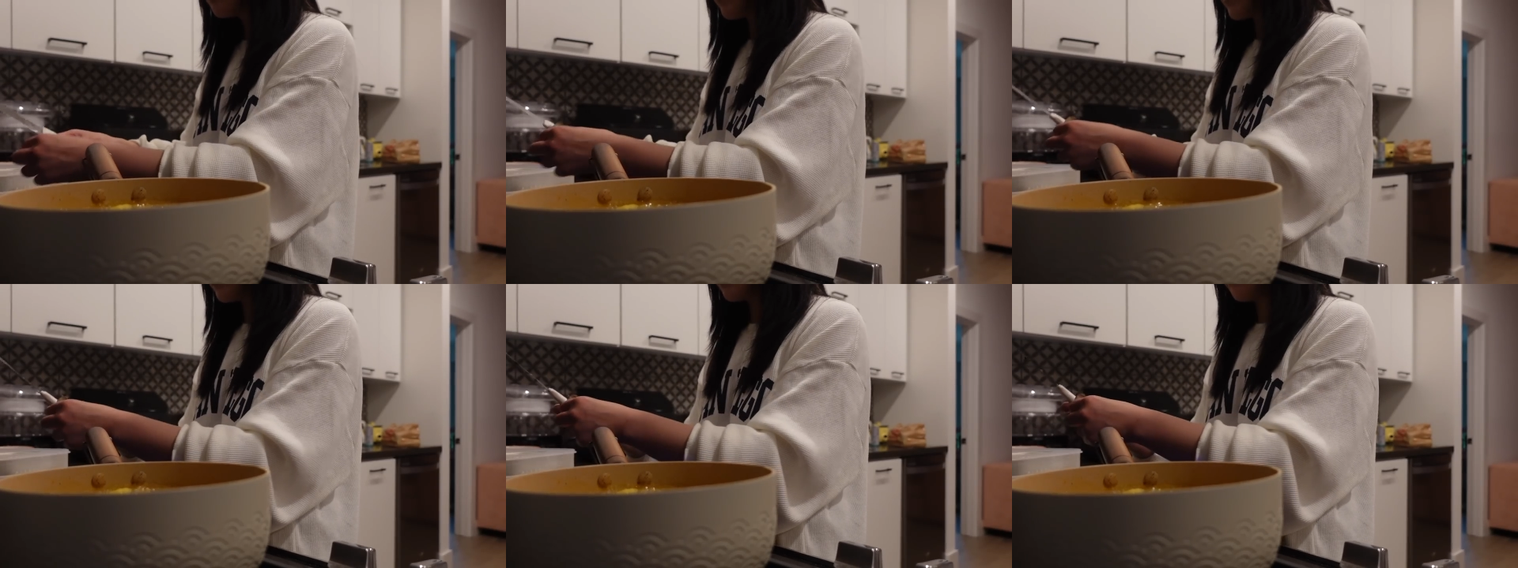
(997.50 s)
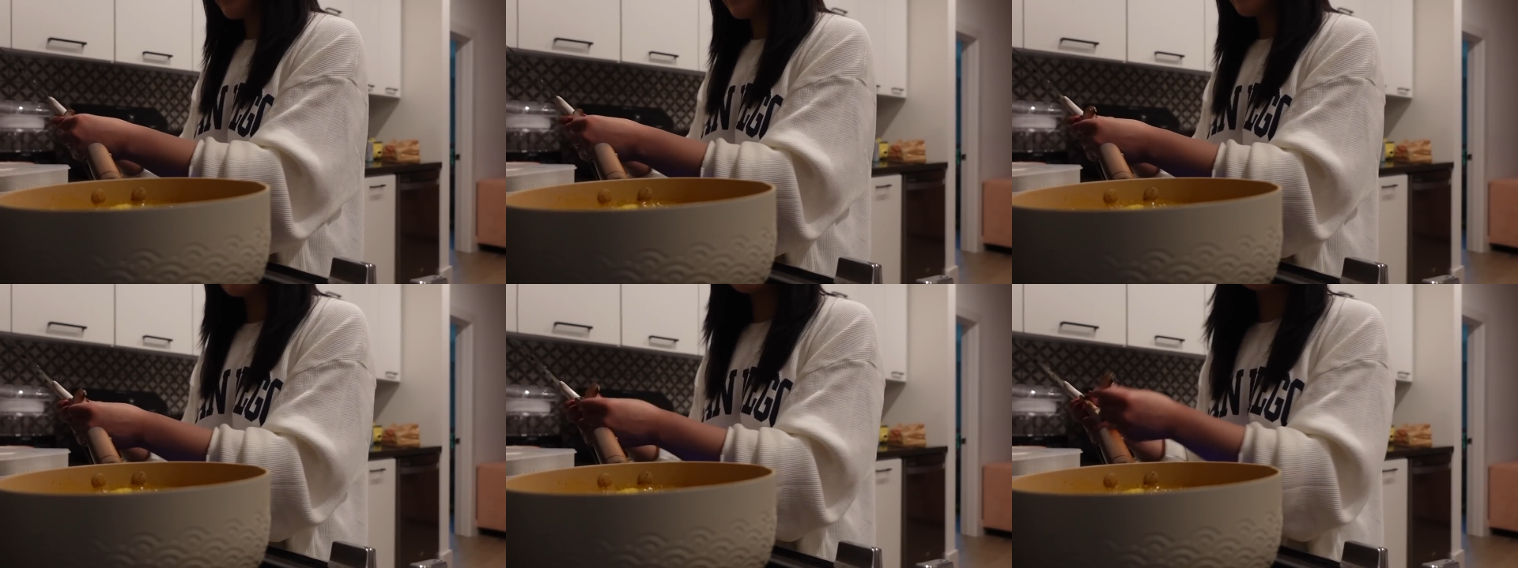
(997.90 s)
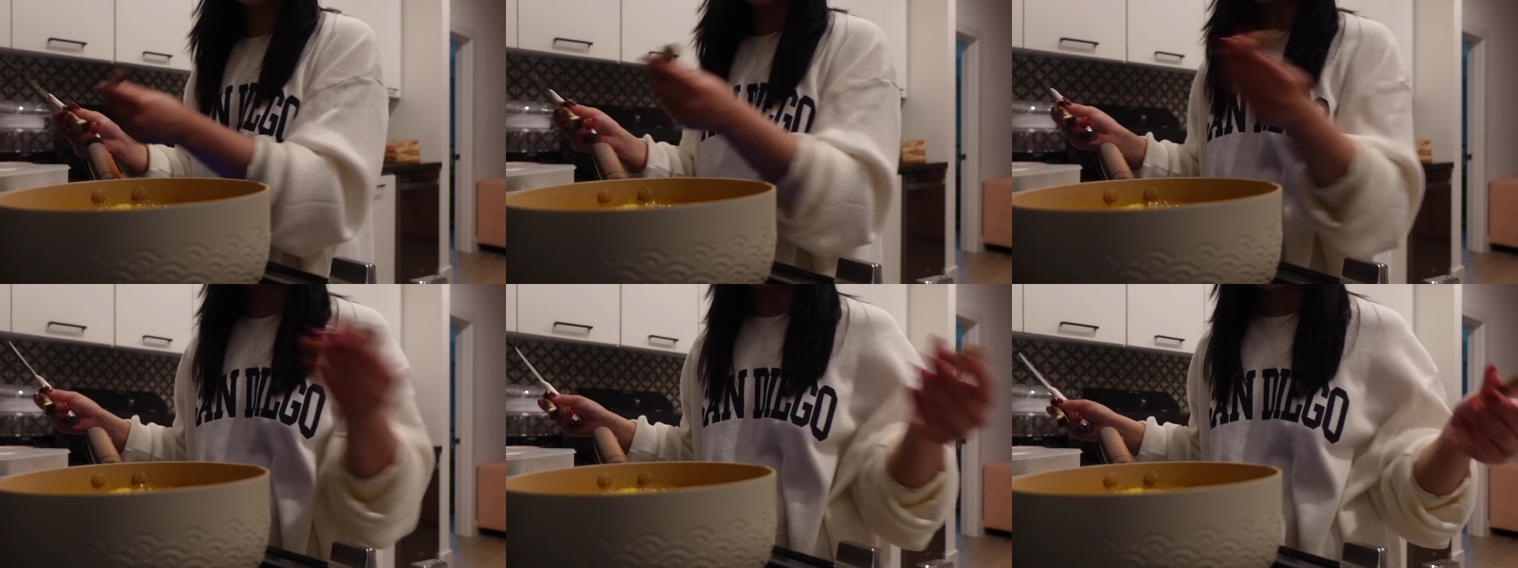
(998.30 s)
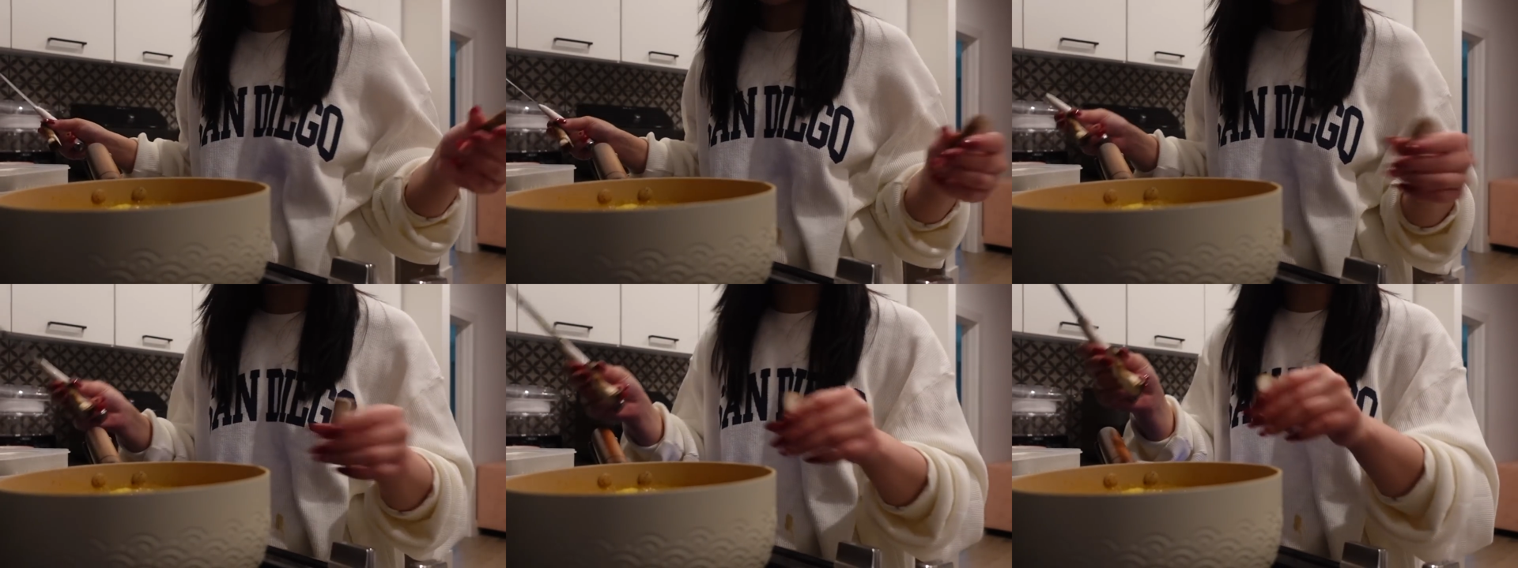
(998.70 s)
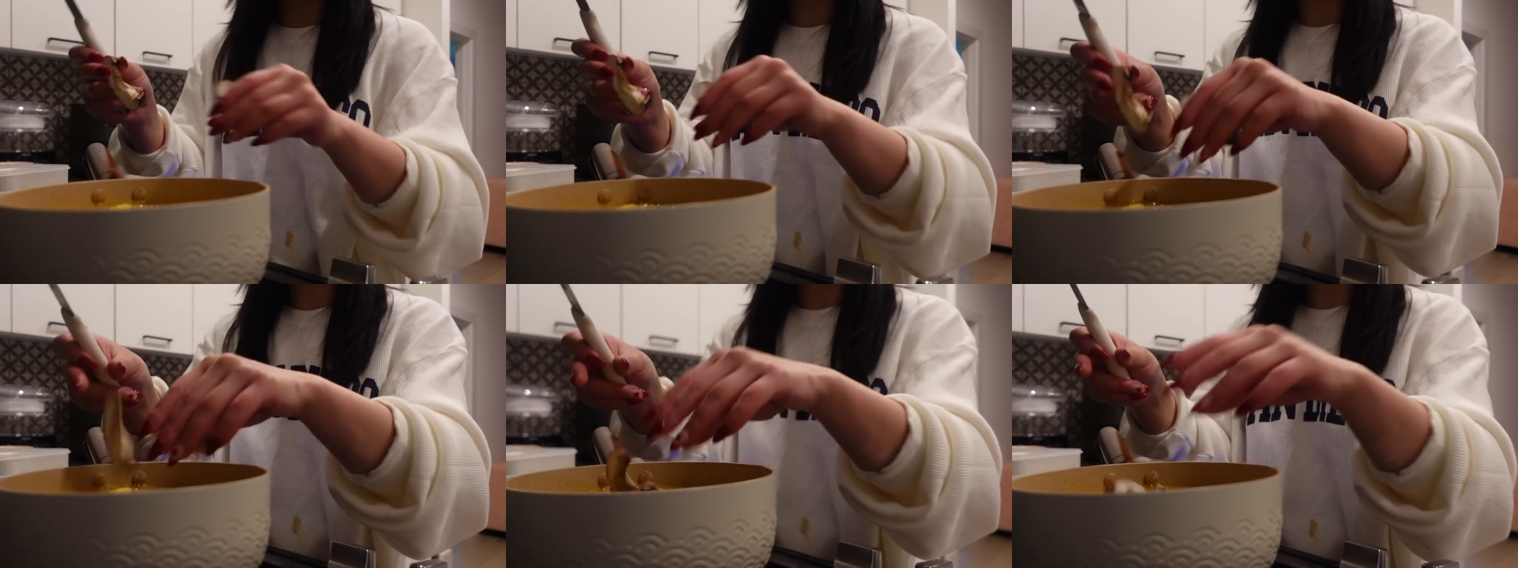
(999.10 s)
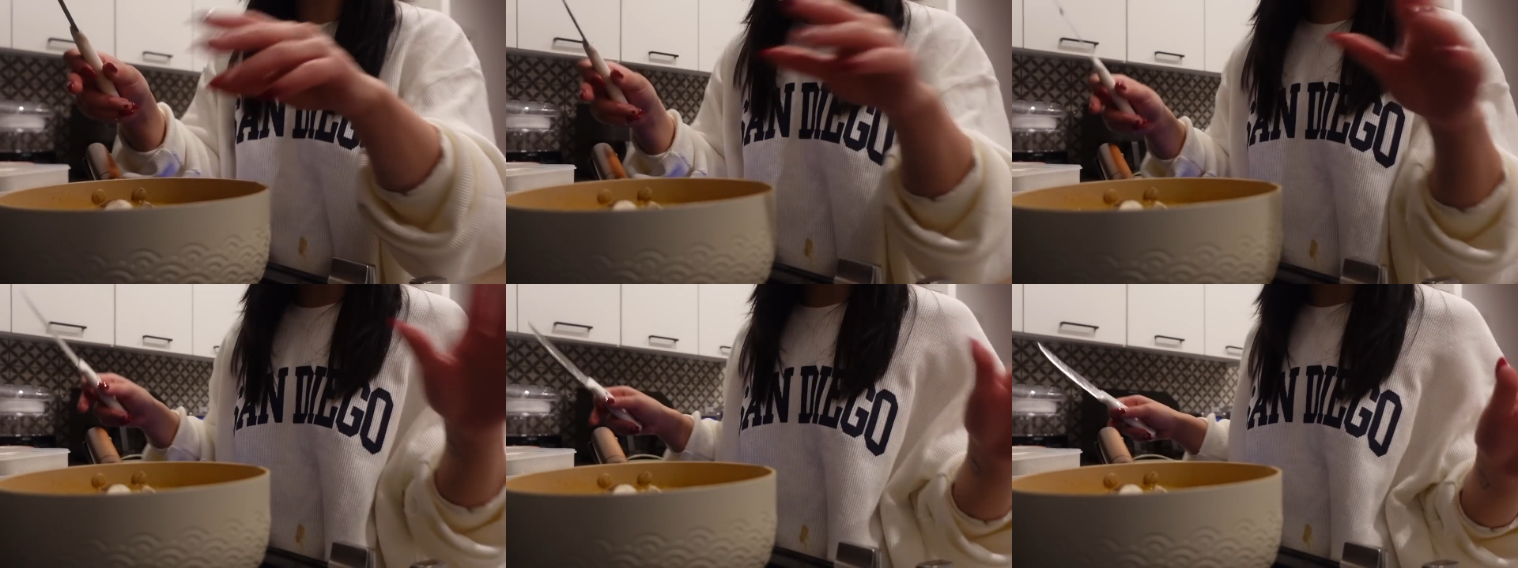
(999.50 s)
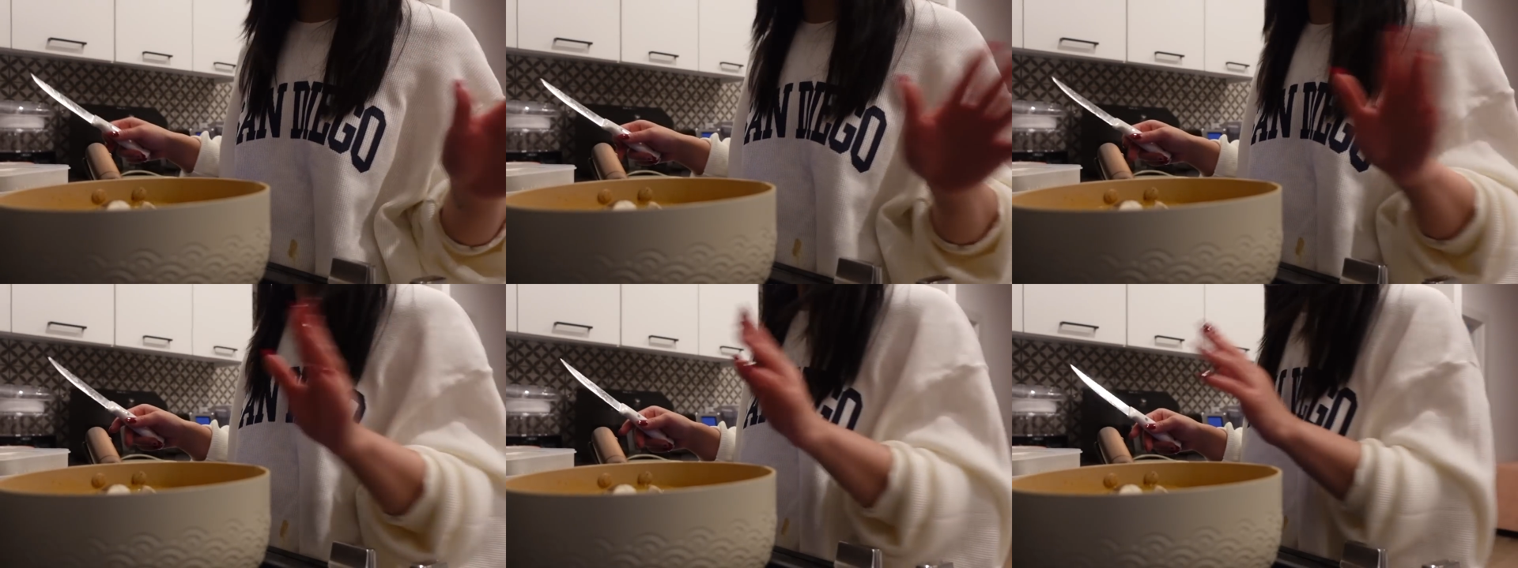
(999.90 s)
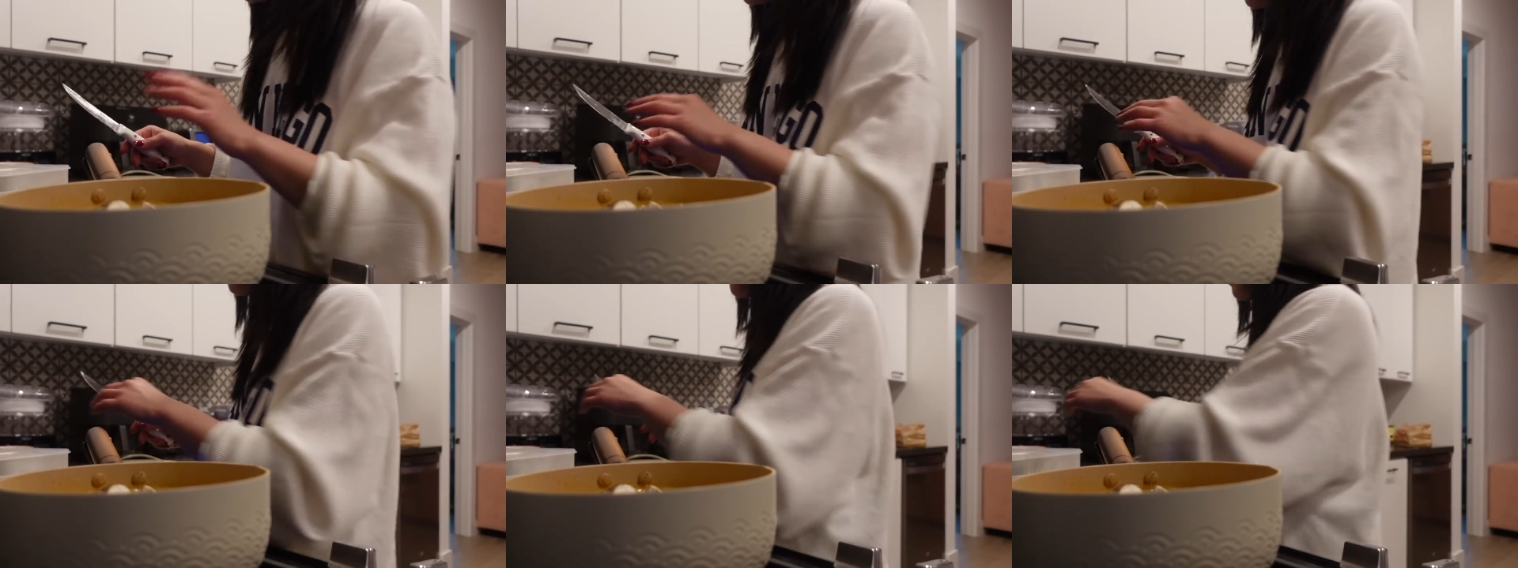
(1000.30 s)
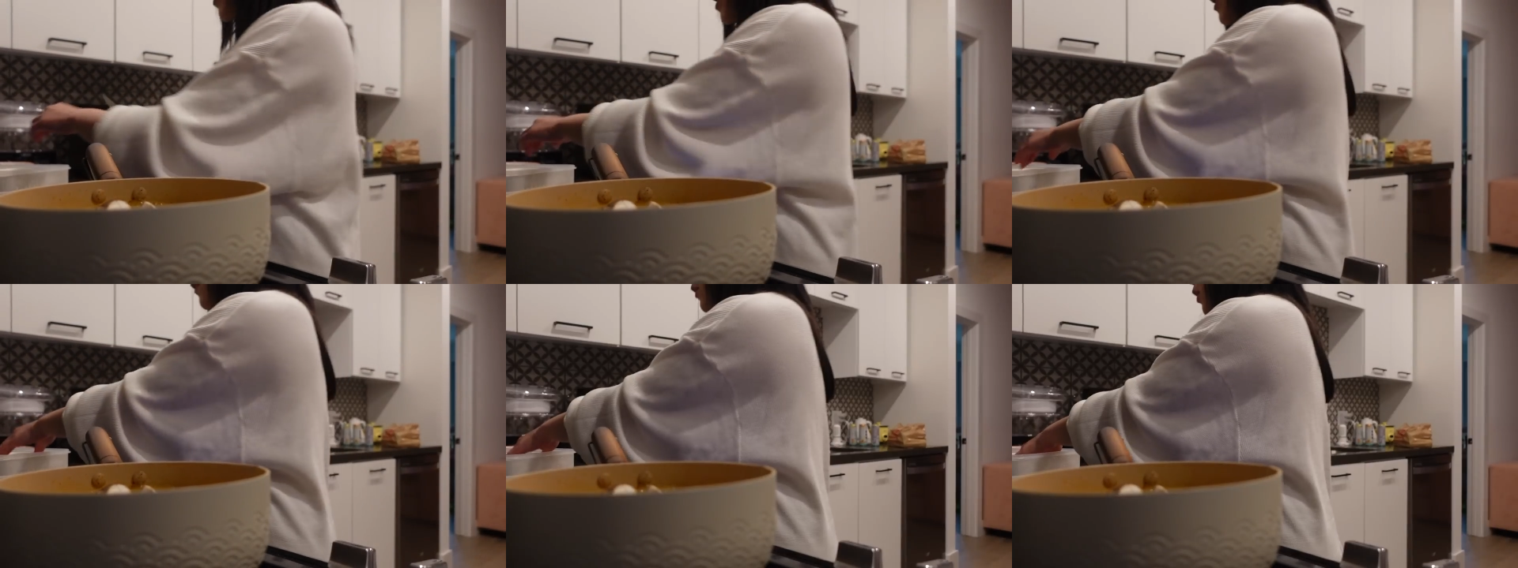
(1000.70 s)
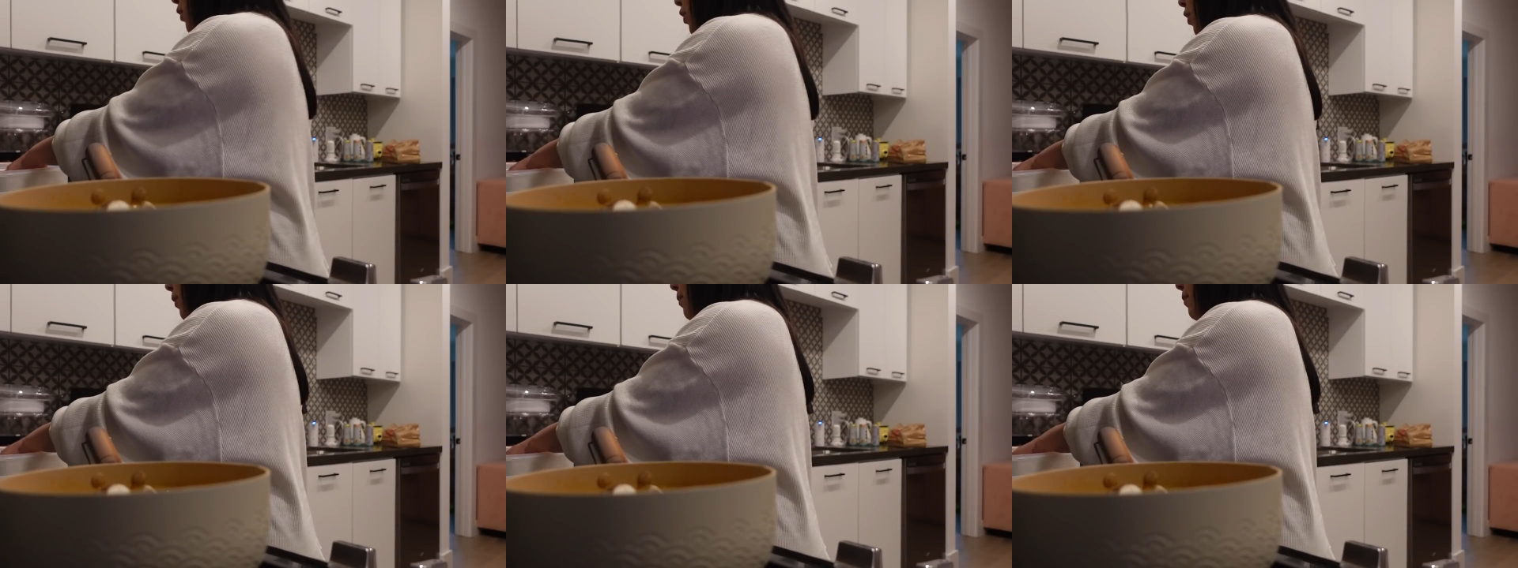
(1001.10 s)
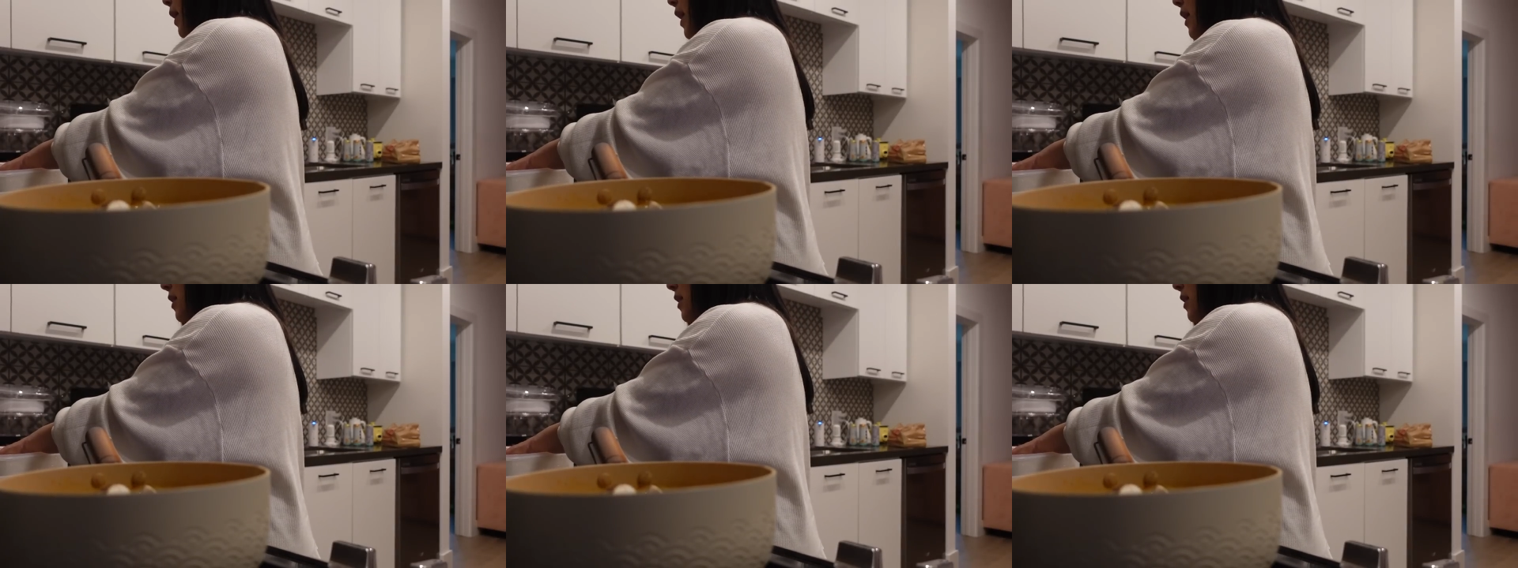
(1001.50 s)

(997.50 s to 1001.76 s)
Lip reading: No face is visible, so there are no lips to read.